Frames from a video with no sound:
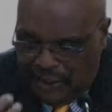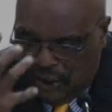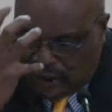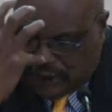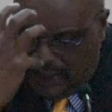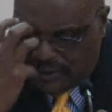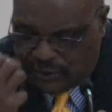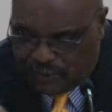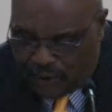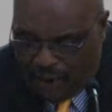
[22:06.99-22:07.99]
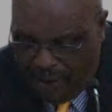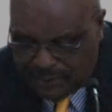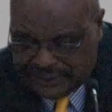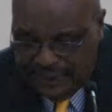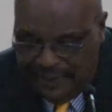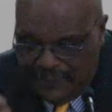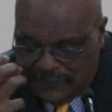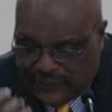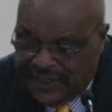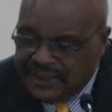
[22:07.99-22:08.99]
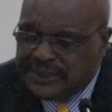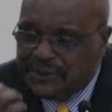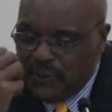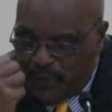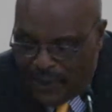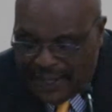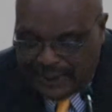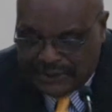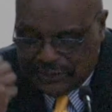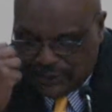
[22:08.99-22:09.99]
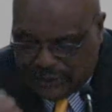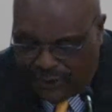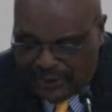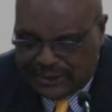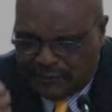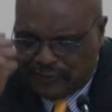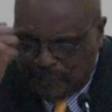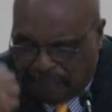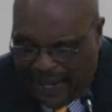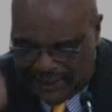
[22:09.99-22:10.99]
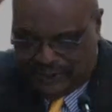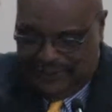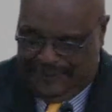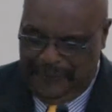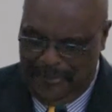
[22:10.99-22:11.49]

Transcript: he changed clothes. This was Joseph's passion.